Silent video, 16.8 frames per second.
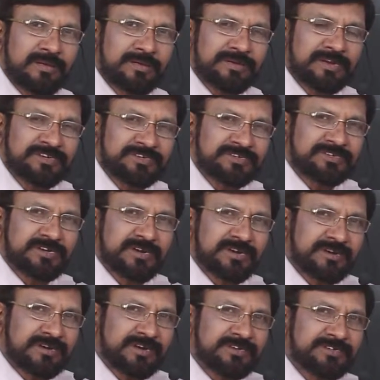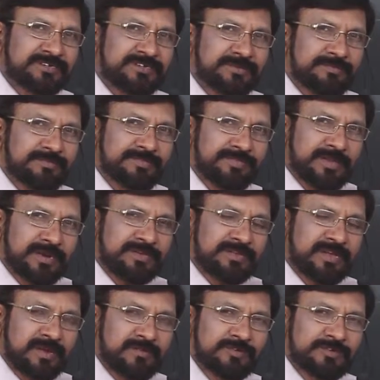Test and trust. That is
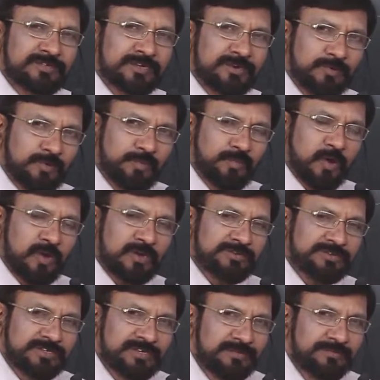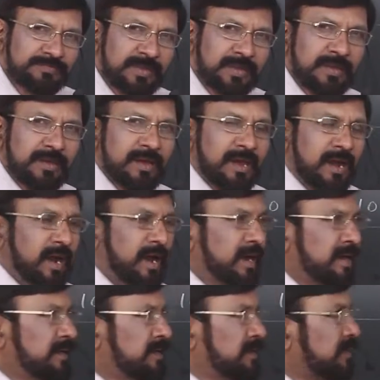always a good policy.
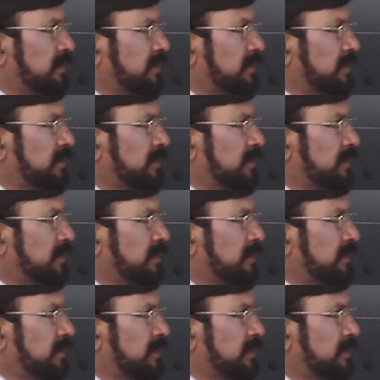And